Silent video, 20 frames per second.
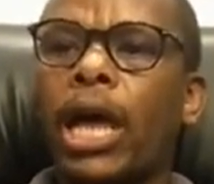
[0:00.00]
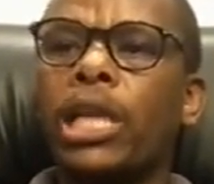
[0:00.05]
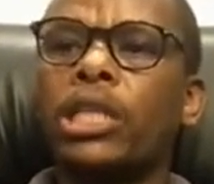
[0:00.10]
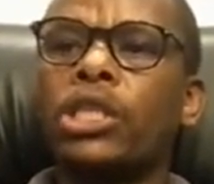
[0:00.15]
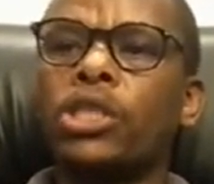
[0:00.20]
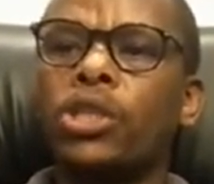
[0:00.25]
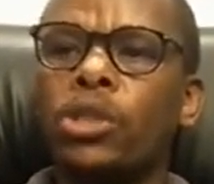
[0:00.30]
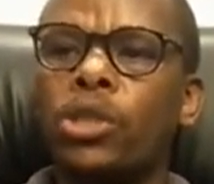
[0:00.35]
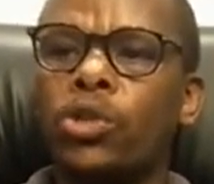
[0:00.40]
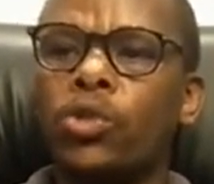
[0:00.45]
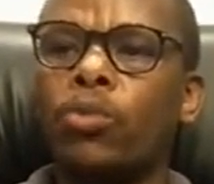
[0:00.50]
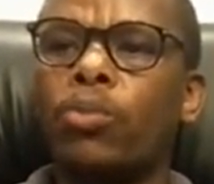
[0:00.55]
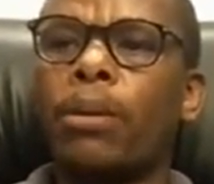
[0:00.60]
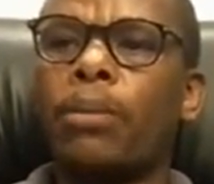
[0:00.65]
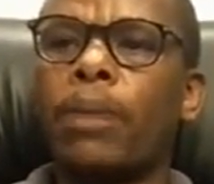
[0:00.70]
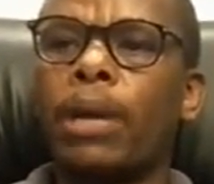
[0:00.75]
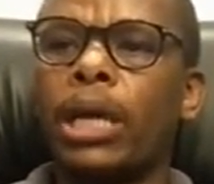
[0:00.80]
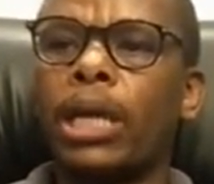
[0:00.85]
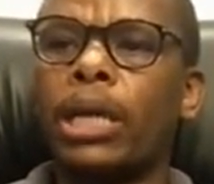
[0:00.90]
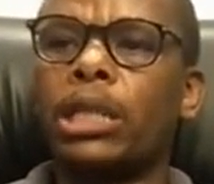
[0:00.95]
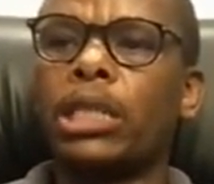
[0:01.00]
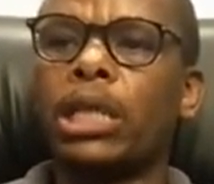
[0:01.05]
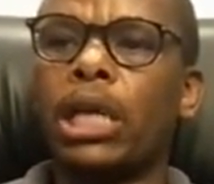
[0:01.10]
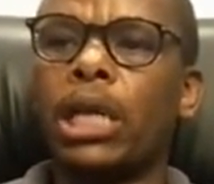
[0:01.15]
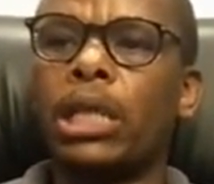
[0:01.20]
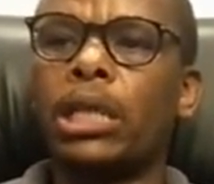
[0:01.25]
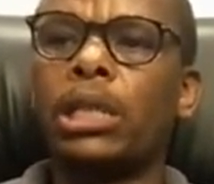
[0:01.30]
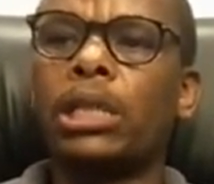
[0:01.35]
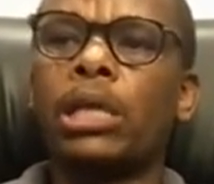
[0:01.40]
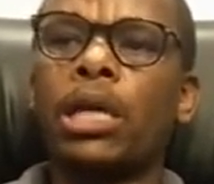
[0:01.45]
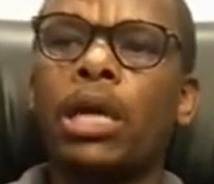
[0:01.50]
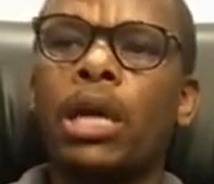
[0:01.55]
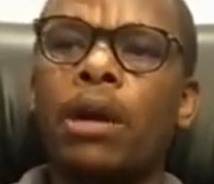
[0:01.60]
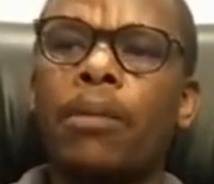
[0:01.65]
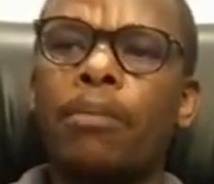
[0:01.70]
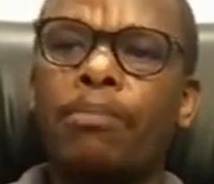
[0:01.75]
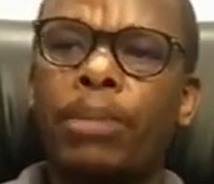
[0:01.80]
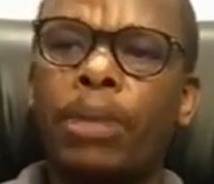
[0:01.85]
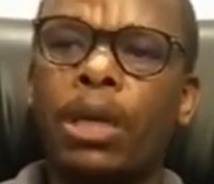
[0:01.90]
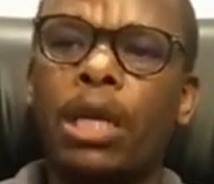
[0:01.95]
the large supermarket
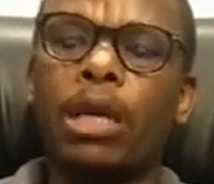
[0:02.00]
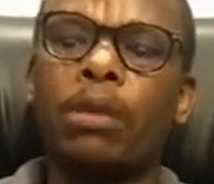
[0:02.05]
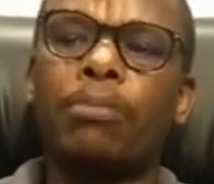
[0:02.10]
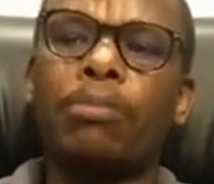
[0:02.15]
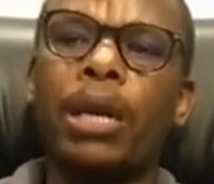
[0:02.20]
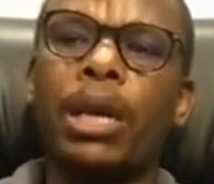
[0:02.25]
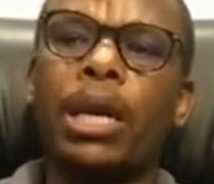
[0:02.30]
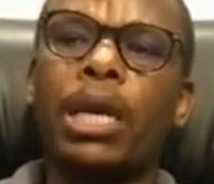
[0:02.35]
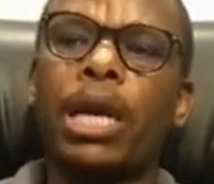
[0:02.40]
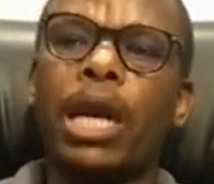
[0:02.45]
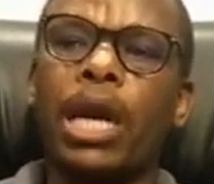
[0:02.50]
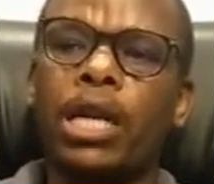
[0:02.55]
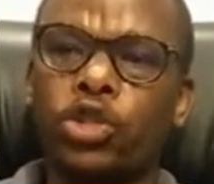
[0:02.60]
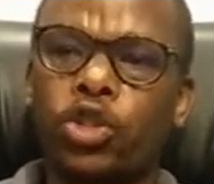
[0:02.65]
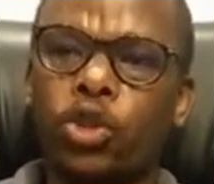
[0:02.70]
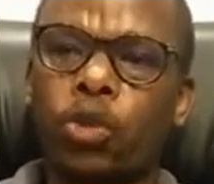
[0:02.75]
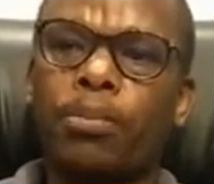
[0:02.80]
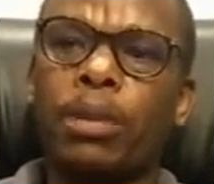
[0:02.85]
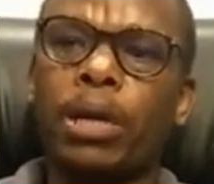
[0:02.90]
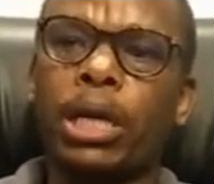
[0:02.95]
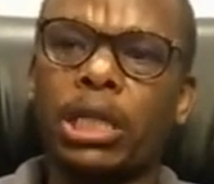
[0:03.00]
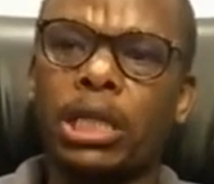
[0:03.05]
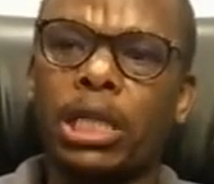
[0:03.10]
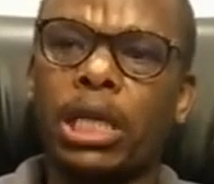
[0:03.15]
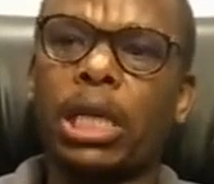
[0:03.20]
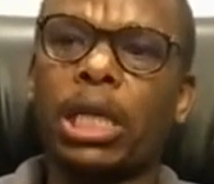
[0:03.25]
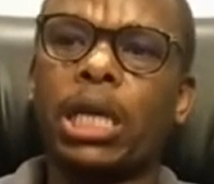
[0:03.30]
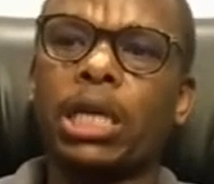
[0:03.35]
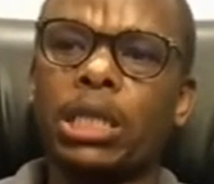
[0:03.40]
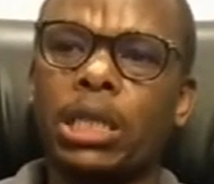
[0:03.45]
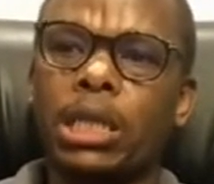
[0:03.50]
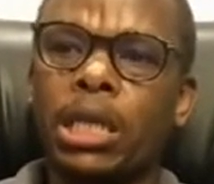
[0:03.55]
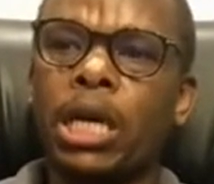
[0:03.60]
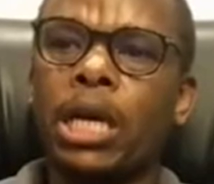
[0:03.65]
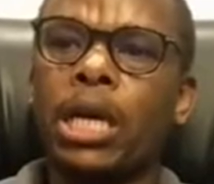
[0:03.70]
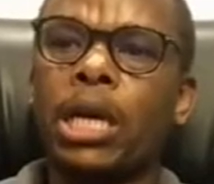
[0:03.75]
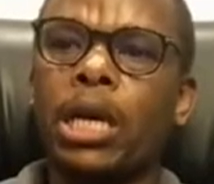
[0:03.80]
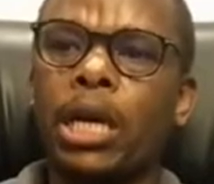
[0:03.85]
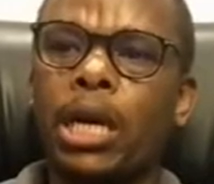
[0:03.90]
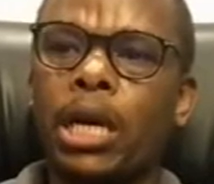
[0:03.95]
chains, Pick n Pay and Shoprite
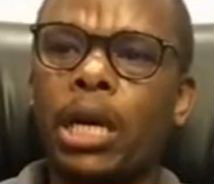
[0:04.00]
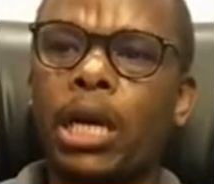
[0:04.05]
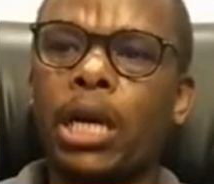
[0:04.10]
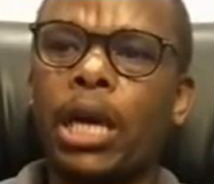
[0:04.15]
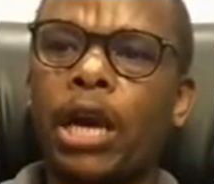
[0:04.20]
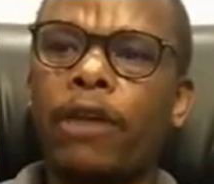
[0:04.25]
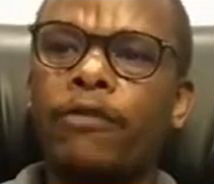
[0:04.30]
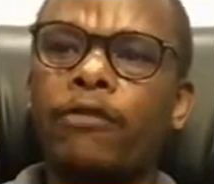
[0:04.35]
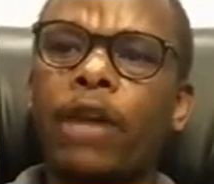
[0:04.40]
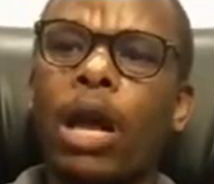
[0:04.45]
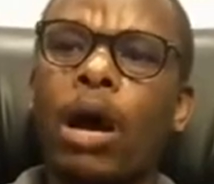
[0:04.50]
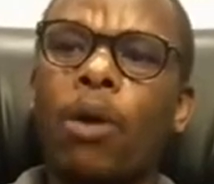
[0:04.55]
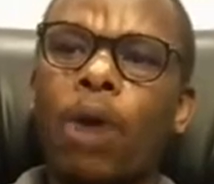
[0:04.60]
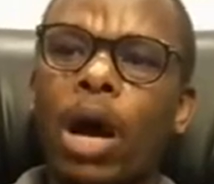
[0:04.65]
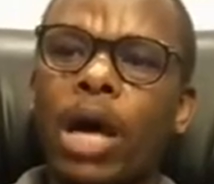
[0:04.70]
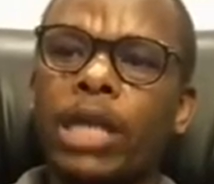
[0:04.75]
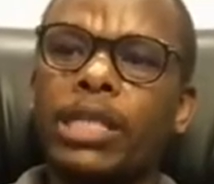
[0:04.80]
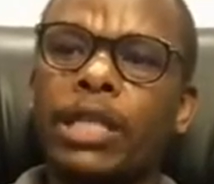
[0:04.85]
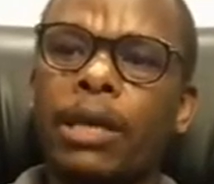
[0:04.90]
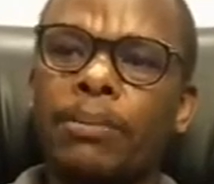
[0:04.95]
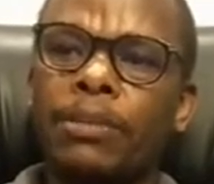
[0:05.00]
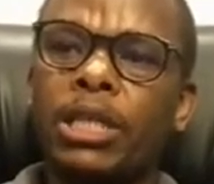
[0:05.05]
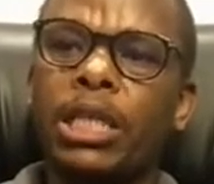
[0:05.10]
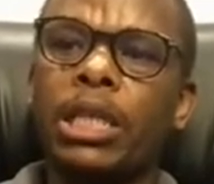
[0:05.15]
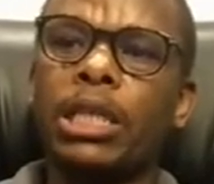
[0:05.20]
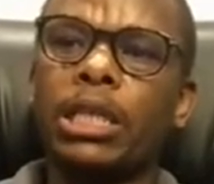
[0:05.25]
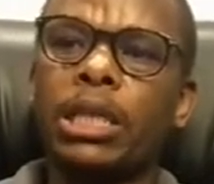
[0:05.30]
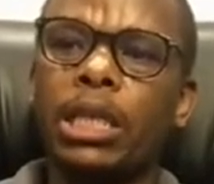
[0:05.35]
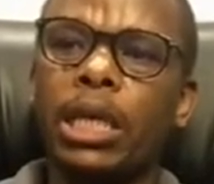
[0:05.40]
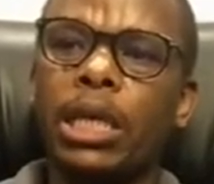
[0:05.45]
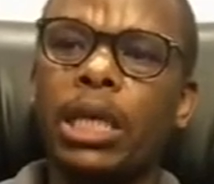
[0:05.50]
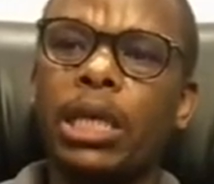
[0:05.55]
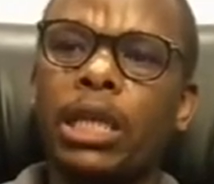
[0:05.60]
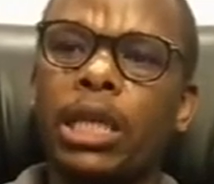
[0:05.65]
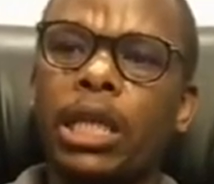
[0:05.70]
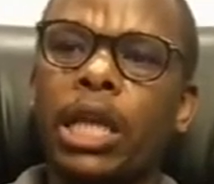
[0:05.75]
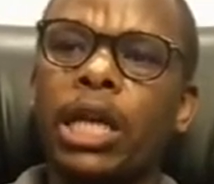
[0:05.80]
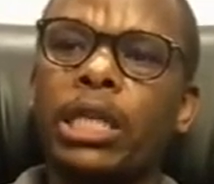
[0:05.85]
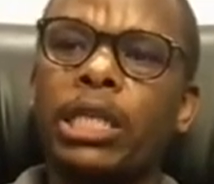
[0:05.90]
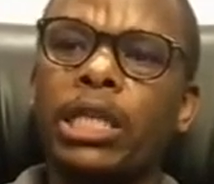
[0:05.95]
Checkers, have now accepted
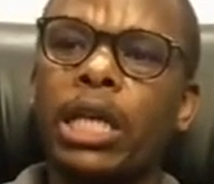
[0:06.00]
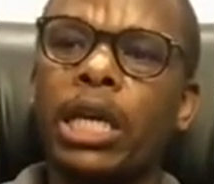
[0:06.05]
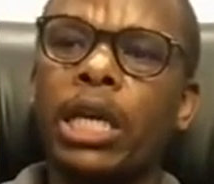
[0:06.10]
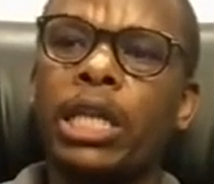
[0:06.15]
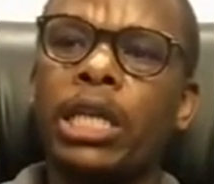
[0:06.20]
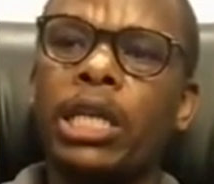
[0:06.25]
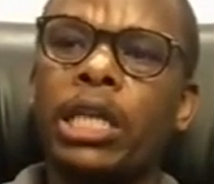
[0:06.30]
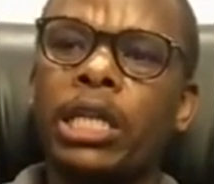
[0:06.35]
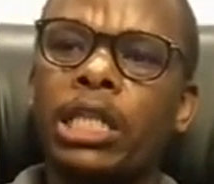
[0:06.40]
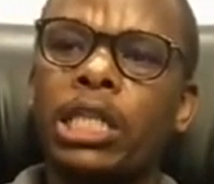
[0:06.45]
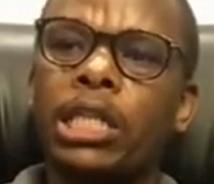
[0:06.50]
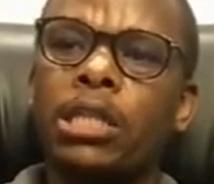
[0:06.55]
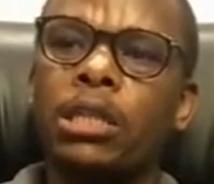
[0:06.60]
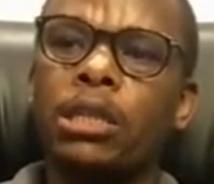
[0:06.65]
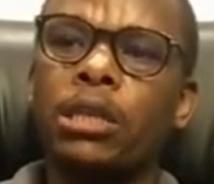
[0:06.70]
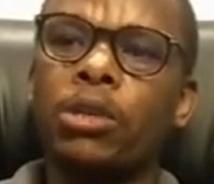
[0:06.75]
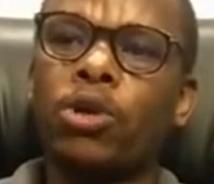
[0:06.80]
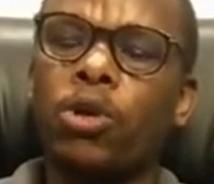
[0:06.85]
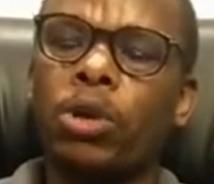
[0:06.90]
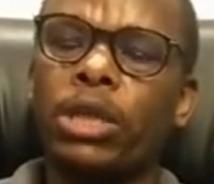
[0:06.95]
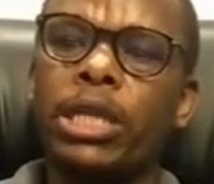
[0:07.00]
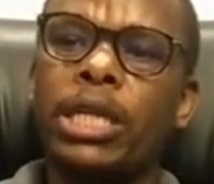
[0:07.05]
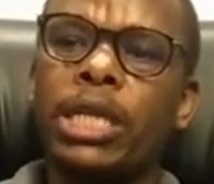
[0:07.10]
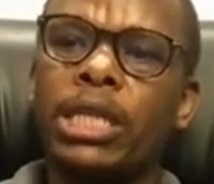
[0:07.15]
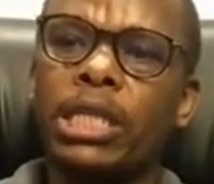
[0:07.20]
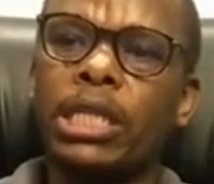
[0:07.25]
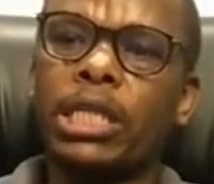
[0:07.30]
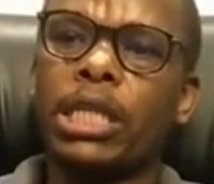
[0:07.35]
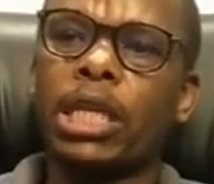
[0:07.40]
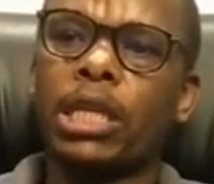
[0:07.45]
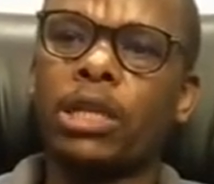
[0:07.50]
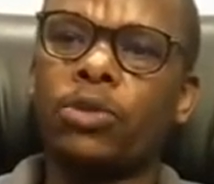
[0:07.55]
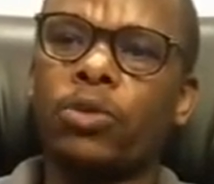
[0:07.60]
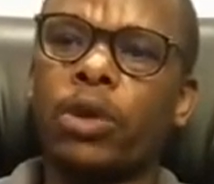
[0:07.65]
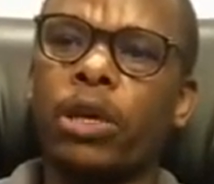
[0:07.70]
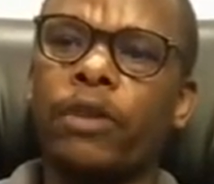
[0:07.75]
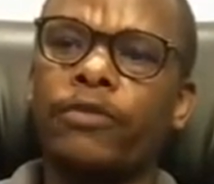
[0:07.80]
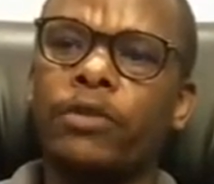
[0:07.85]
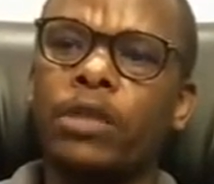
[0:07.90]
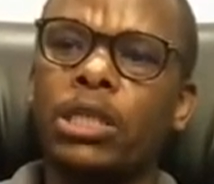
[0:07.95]
that it is not
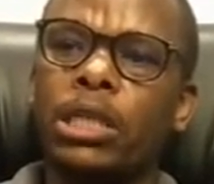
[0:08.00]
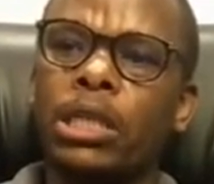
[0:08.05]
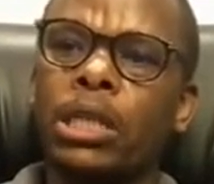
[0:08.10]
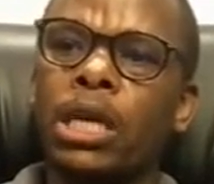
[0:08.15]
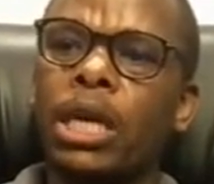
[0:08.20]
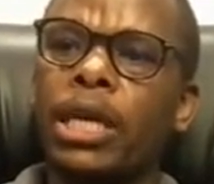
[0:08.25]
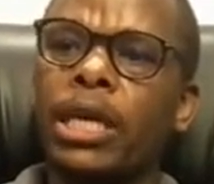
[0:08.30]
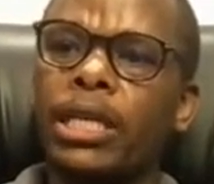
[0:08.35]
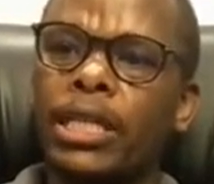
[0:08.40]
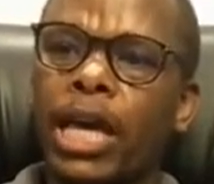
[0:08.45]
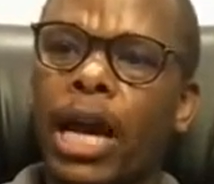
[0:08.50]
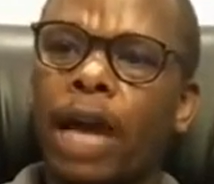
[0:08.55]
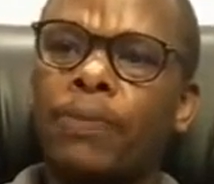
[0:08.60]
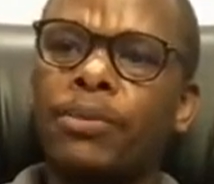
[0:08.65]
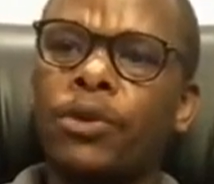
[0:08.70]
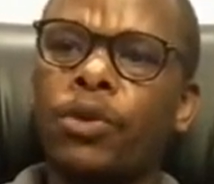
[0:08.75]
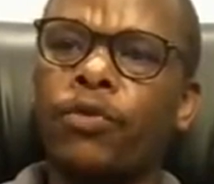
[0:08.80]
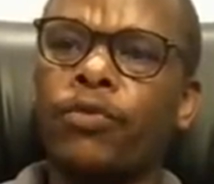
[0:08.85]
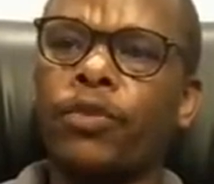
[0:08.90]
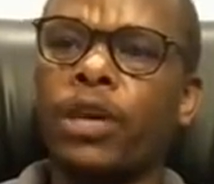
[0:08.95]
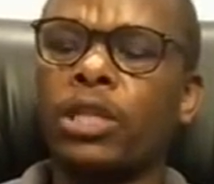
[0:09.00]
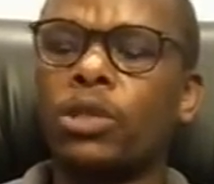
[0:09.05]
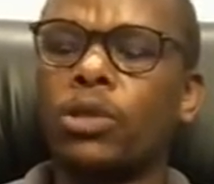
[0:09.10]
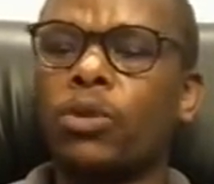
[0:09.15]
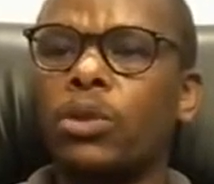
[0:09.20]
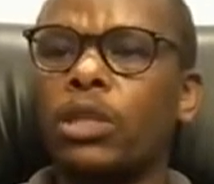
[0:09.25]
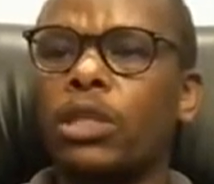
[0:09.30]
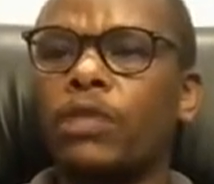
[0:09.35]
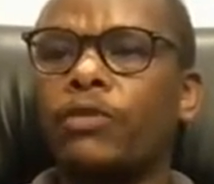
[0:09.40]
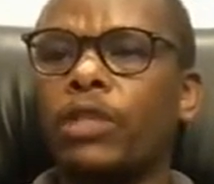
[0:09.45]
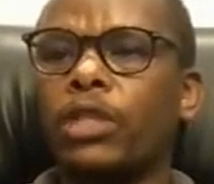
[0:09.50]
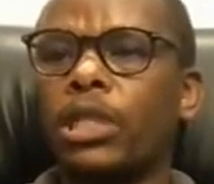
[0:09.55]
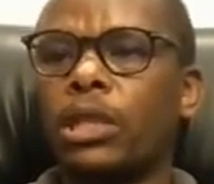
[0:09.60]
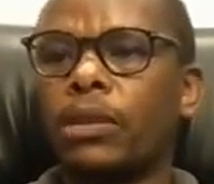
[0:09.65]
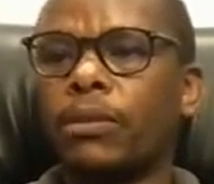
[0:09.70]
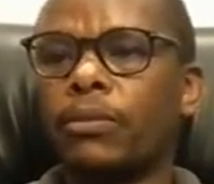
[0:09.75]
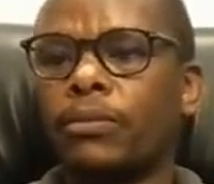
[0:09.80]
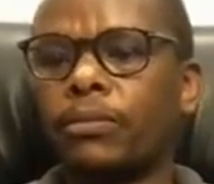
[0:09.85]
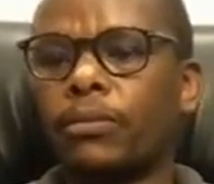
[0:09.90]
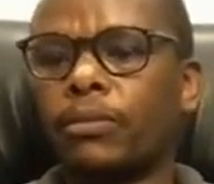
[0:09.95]
necessary to have these types of
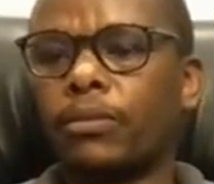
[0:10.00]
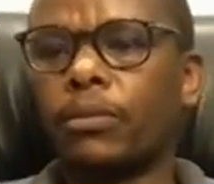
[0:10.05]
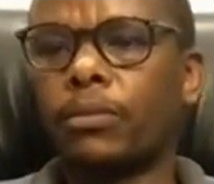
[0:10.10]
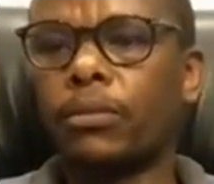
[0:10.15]
exclusivity.